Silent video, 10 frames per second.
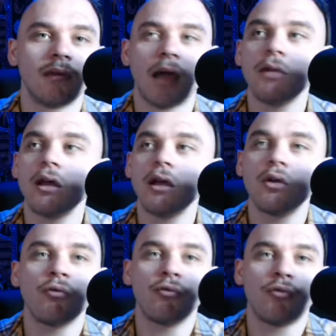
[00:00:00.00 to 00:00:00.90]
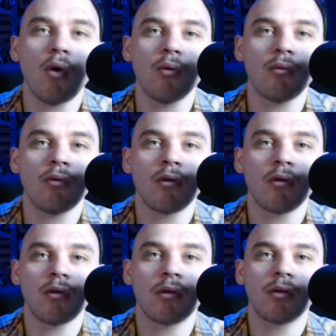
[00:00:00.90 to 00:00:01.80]
I'm not going to vote
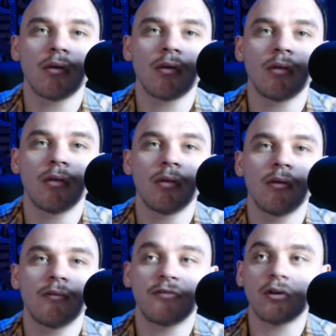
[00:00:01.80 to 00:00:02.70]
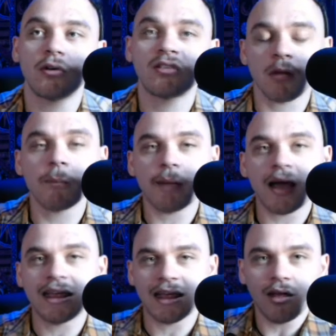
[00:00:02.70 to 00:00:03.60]
for
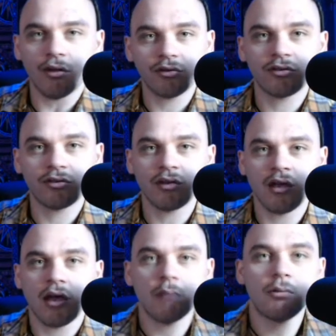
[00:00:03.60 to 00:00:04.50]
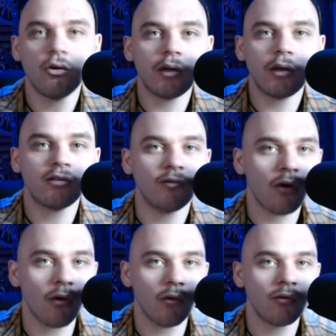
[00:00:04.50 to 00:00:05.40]
somebody else. I'm going to
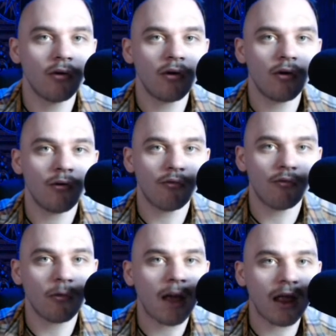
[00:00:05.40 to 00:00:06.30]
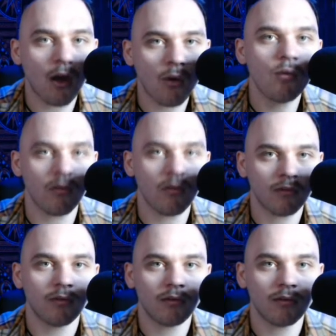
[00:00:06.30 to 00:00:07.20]
vote for my own
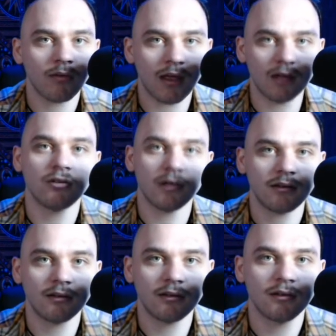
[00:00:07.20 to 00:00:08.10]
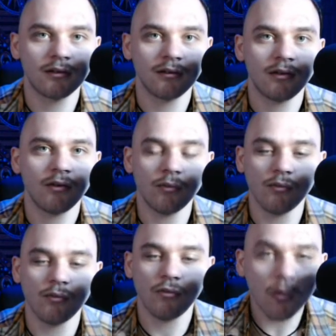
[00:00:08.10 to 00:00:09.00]
interests,
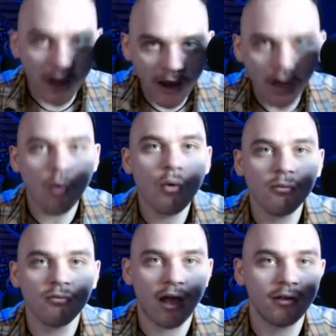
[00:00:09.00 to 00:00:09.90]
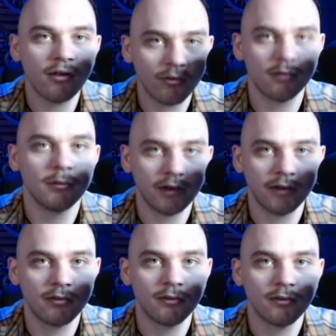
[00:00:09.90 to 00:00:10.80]
for my own values and
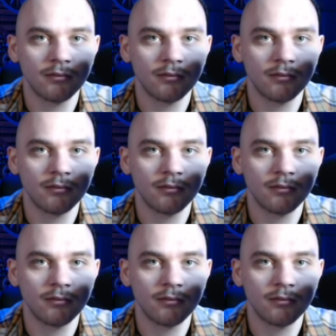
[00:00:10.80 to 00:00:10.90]
beliefs.